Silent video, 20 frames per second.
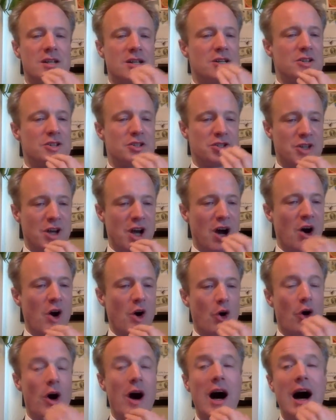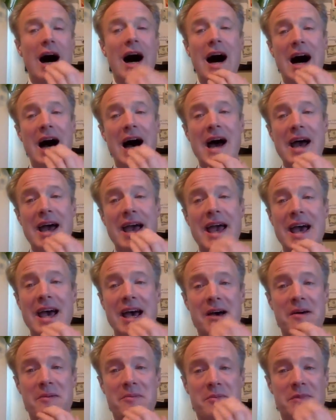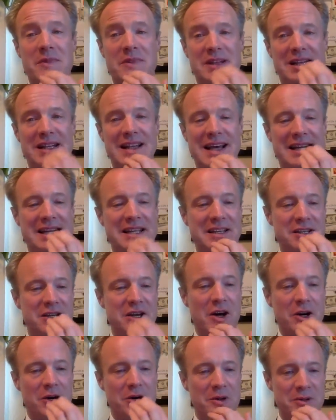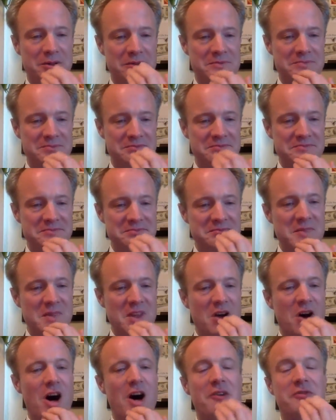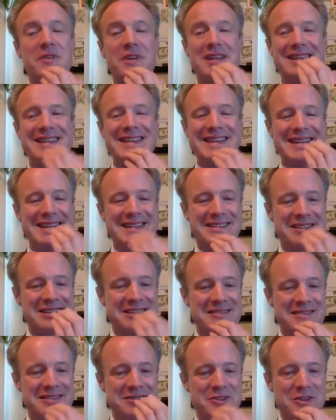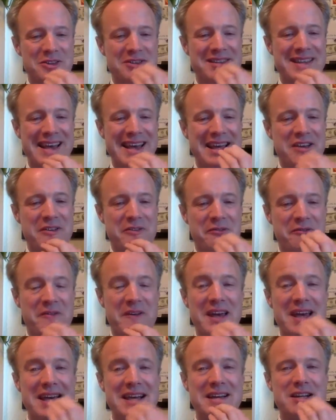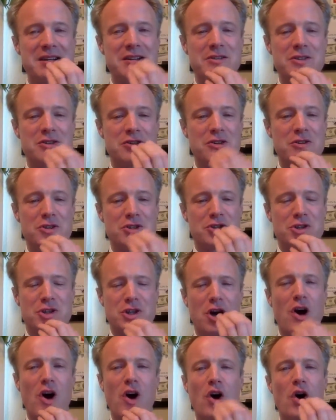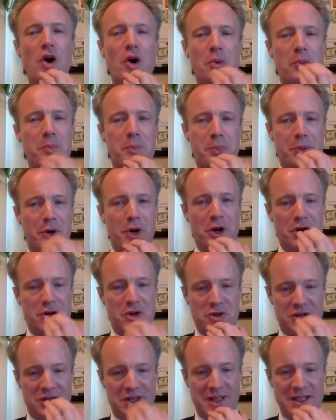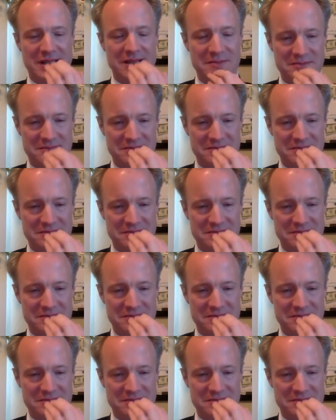So I am letting go of the need to take things so personally.